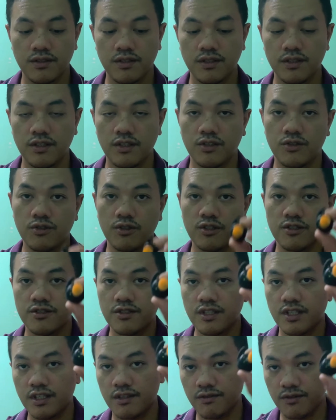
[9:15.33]
it does
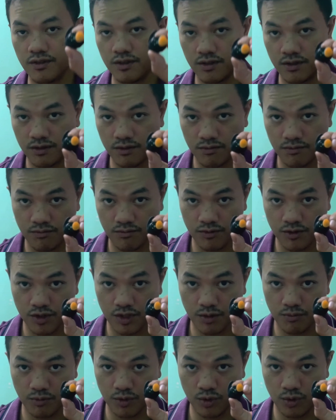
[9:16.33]
have
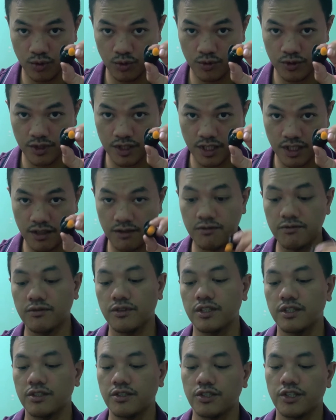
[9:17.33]
some holes there
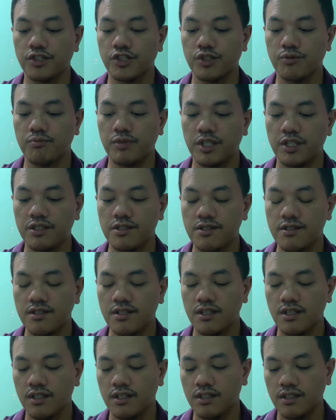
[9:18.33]
for the charging pins,
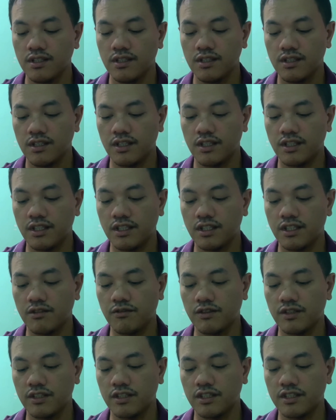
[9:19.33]
and then it
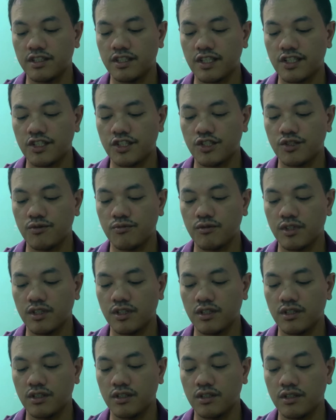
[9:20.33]
will attach
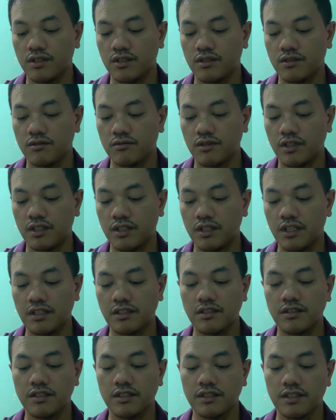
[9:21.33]
I
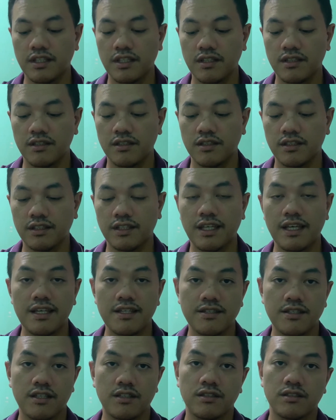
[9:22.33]
think the
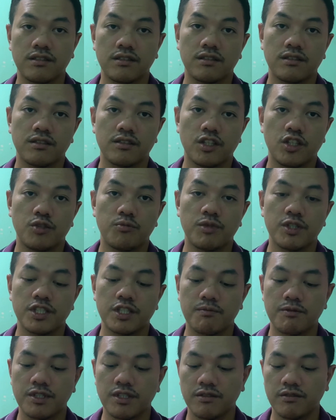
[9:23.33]
case and the earbuds
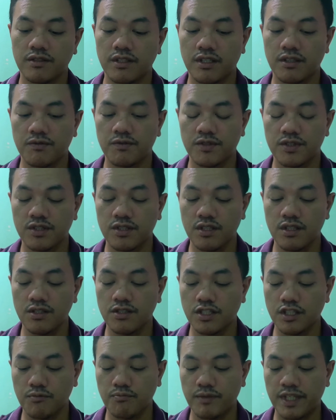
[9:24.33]
themselves have
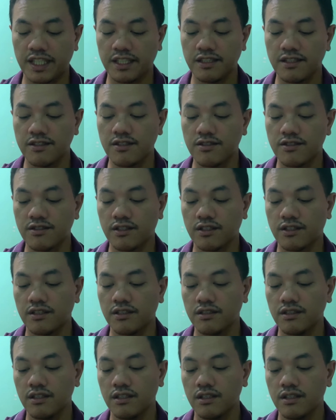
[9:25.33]
some magnets
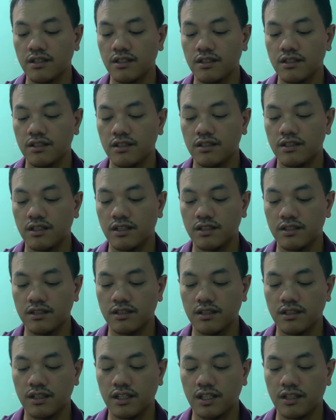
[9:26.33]
inside that
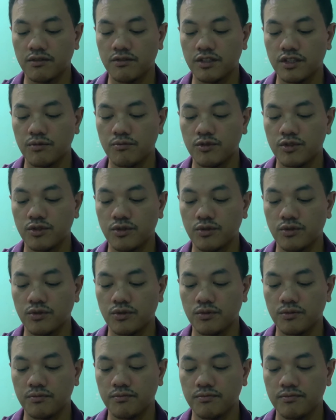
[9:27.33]
allow them to